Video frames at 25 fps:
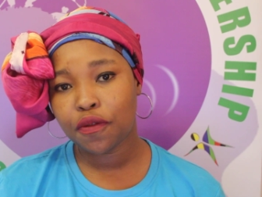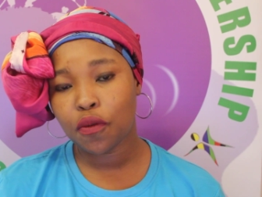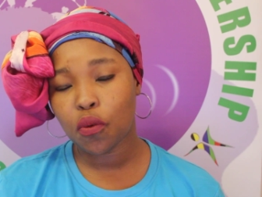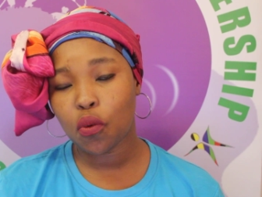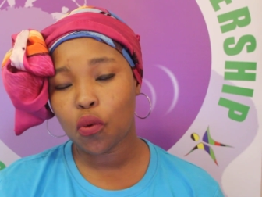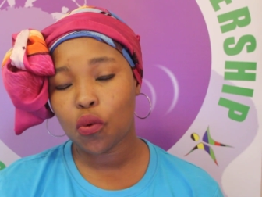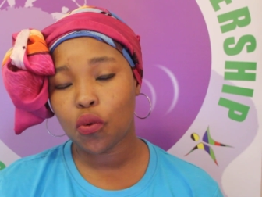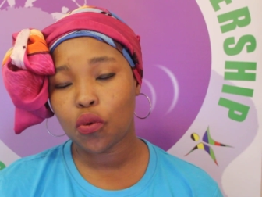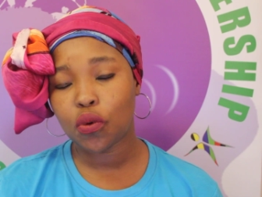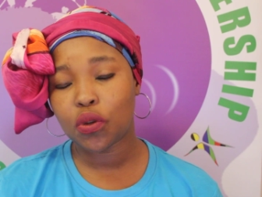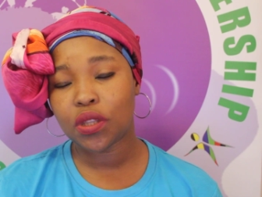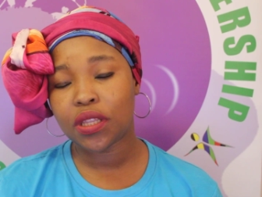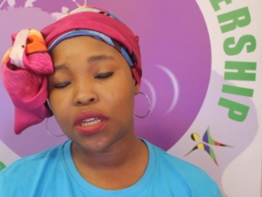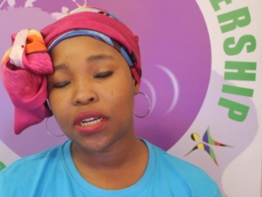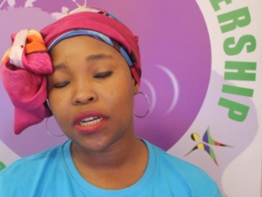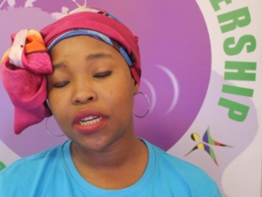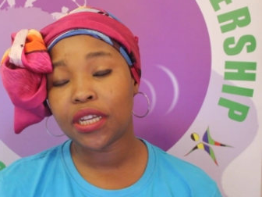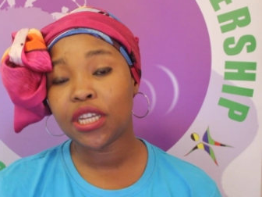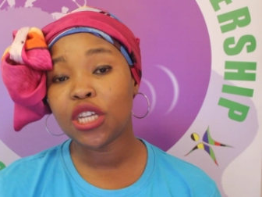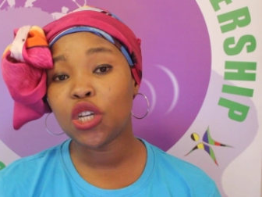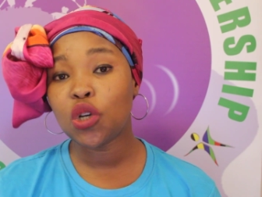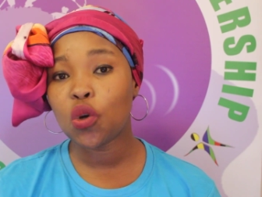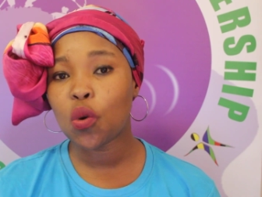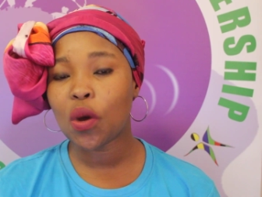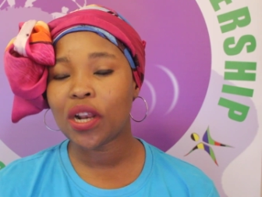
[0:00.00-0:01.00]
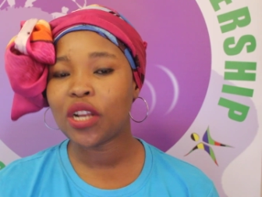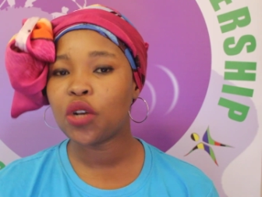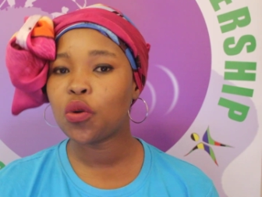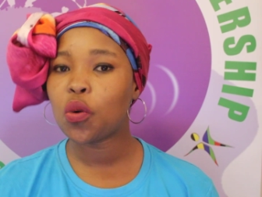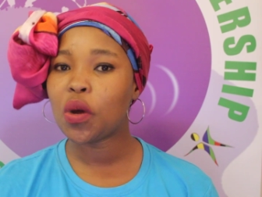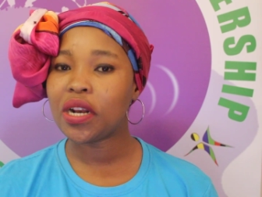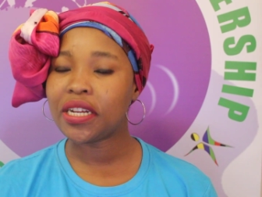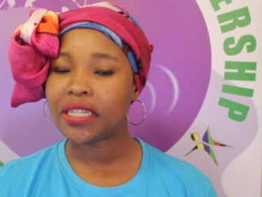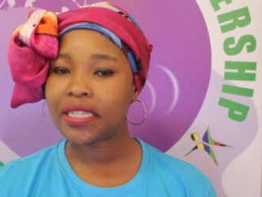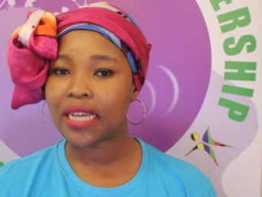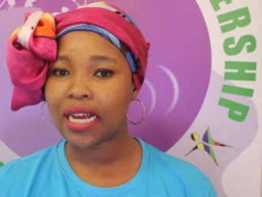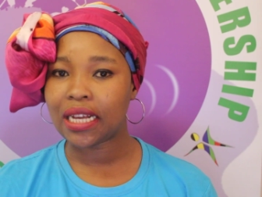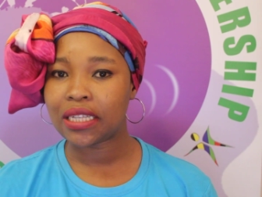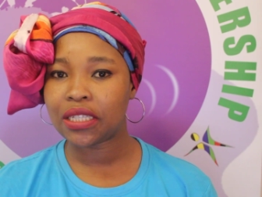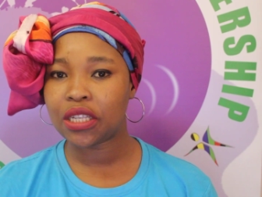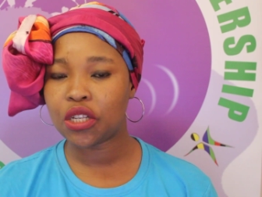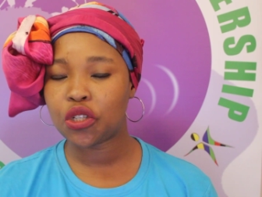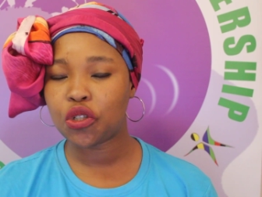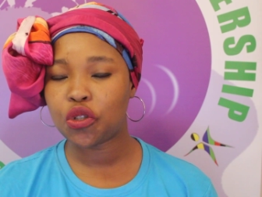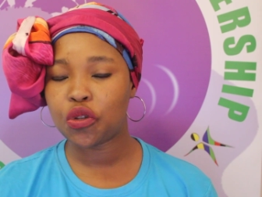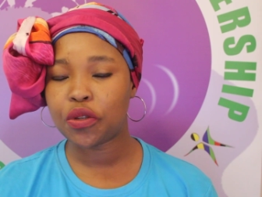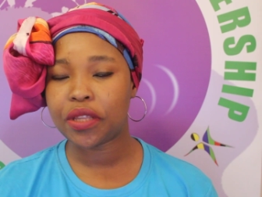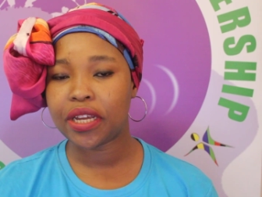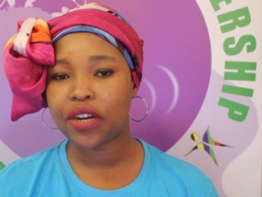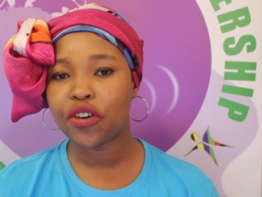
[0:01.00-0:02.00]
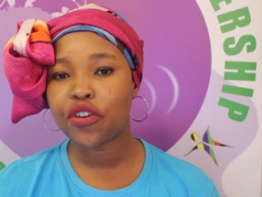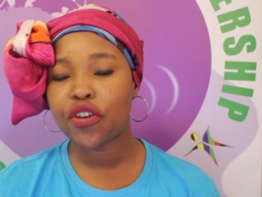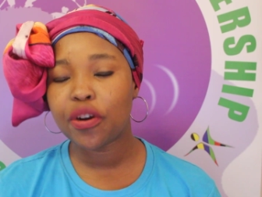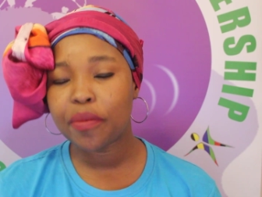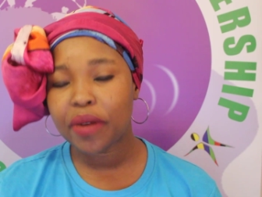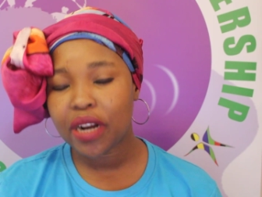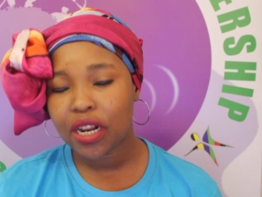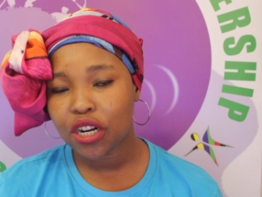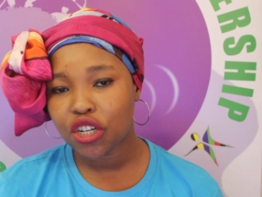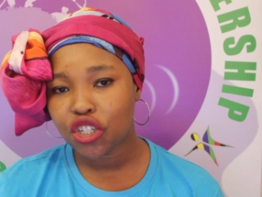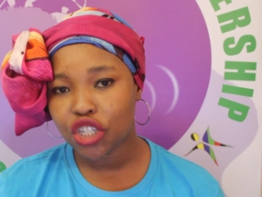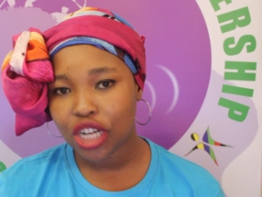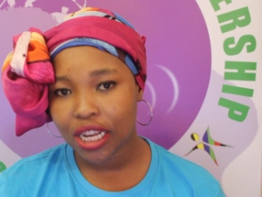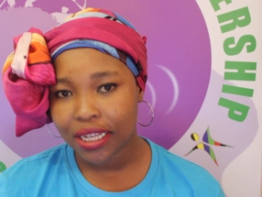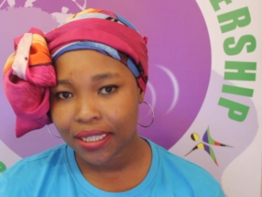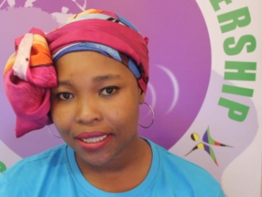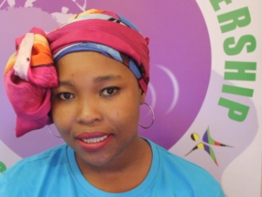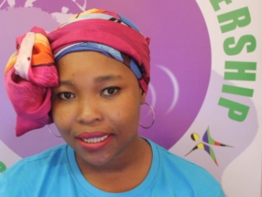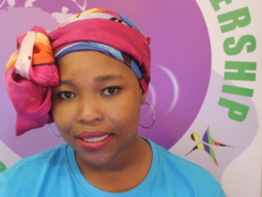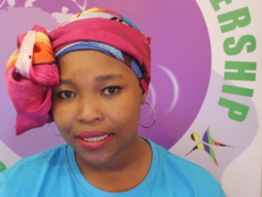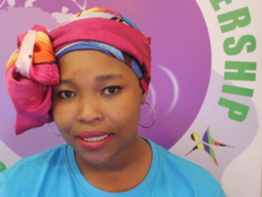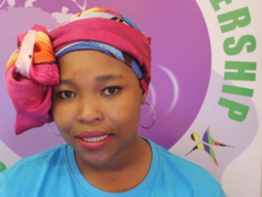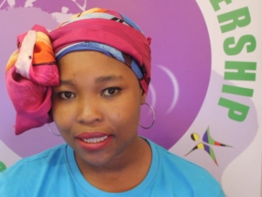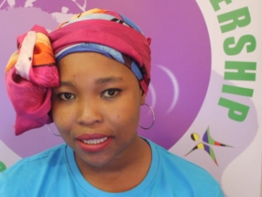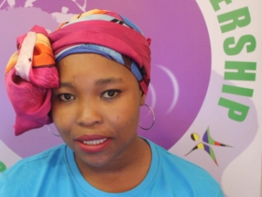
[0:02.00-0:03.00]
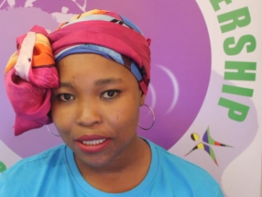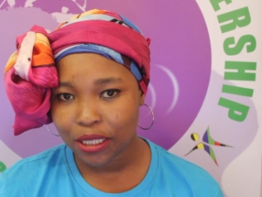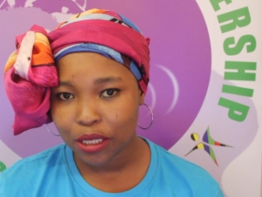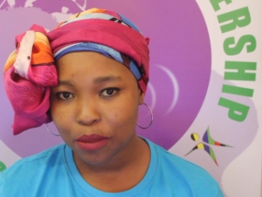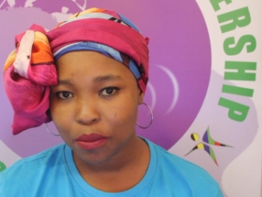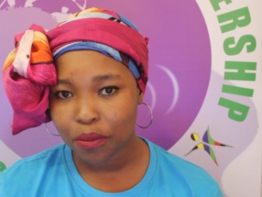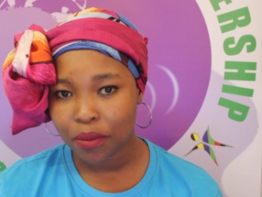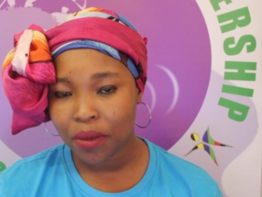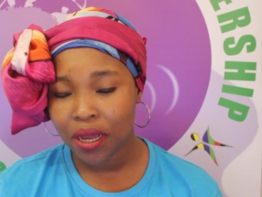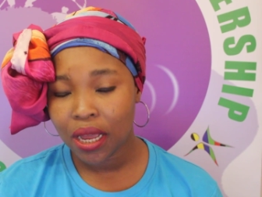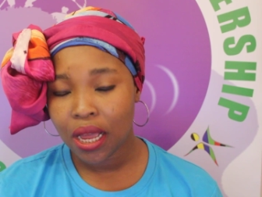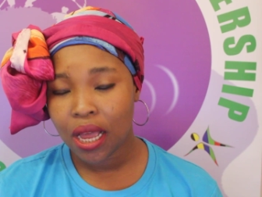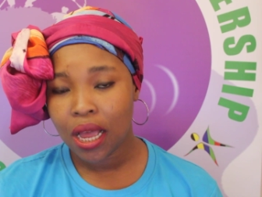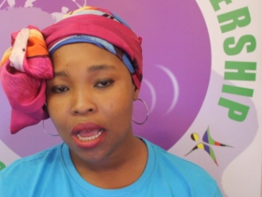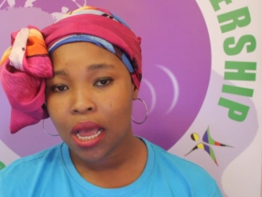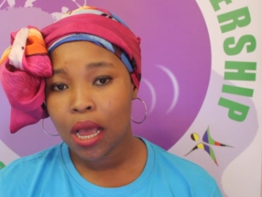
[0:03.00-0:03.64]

for the equal and quality access to the criminal justice system,